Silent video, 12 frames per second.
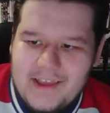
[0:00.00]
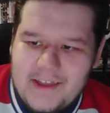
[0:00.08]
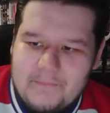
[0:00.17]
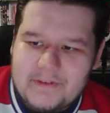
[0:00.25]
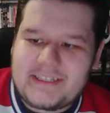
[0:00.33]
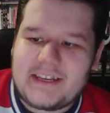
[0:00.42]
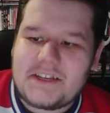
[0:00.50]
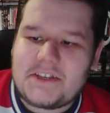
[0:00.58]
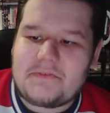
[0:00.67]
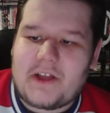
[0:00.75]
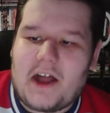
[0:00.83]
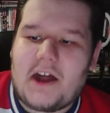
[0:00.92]
percentage
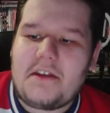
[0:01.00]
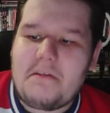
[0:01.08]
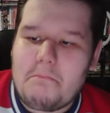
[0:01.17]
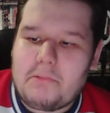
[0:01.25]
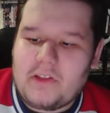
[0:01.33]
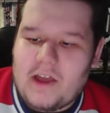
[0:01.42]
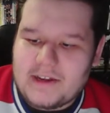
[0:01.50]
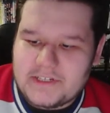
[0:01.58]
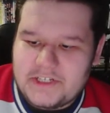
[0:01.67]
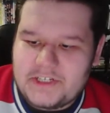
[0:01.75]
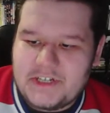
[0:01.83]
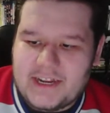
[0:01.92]
of unblocked
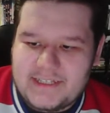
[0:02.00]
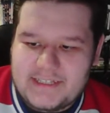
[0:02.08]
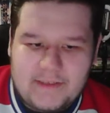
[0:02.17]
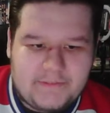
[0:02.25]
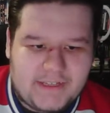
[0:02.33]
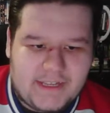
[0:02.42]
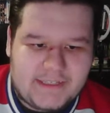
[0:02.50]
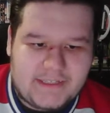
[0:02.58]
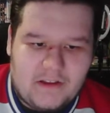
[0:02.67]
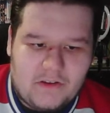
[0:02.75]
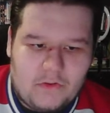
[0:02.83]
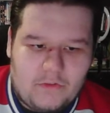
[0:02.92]
shot attempts against
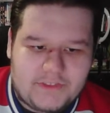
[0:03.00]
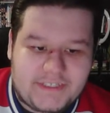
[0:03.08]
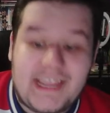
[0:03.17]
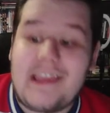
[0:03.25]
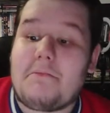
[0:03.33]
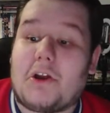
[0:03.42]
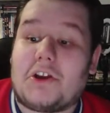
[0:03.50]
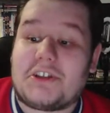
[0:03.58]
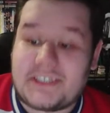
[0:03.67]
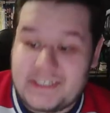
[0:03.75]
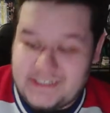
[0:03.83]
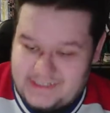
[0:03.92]
on goal? Sam
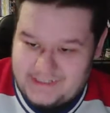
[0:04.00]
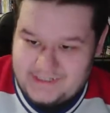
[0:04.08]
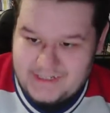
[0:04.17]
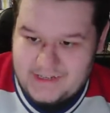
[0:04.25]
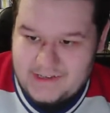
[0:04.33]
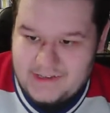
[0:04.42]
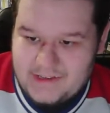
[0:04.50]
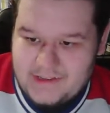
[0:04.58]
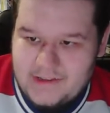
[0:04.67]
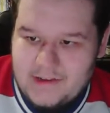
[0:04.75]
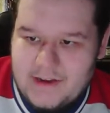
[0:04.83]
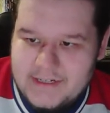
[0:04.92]
Erson.
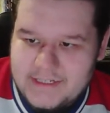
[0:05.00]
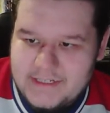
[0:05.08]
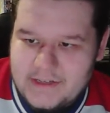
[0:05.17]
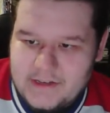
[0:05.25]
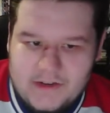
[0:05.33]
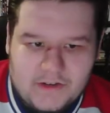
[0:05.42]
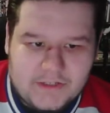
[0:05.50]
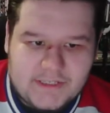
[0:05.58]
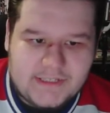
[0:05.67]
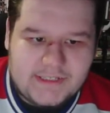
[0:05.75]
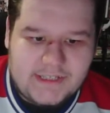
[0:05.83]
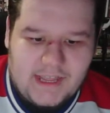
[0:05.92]
Actually, Erson
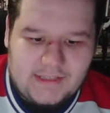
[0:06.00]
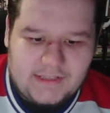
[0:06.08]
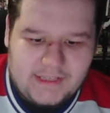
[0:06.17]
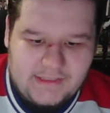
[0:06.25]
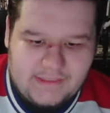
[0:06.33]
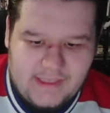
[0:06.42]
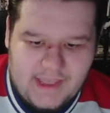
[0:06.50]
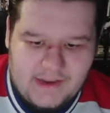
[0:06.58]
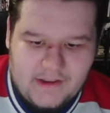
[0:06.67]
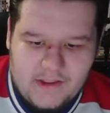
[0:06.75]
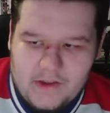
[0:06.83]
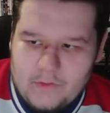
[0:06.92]
does not lead that.
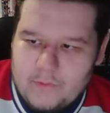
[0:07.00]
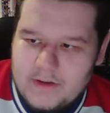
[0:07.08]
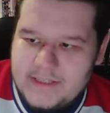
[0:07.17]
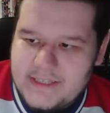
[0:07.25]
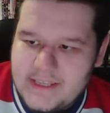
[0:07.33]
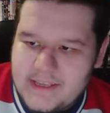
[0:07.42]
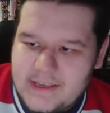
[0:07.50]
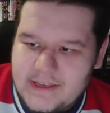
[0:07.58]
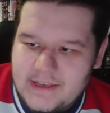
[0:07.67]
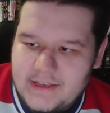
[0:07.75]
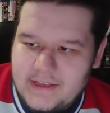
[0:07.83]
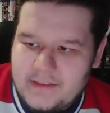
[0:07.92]
Where's the
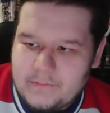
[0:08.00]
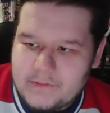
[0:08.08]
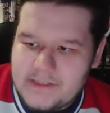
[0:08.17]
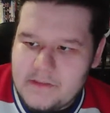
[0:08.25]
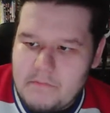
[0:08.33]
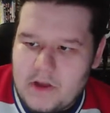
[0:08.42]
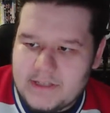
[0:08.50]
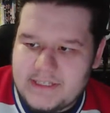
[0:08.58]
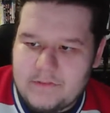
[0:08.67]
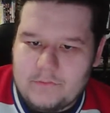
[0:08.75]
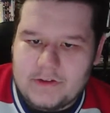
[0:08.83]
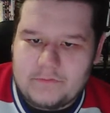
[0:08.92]
Monty
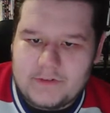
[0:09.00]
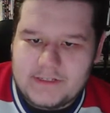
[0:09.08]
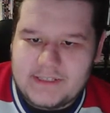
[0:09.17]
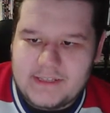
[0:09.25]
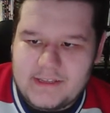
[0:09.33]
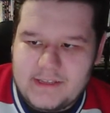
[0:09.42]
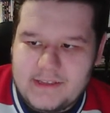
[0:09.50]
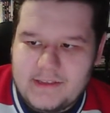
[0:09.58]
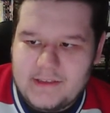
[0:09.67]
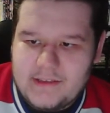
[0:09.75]
one? Where's the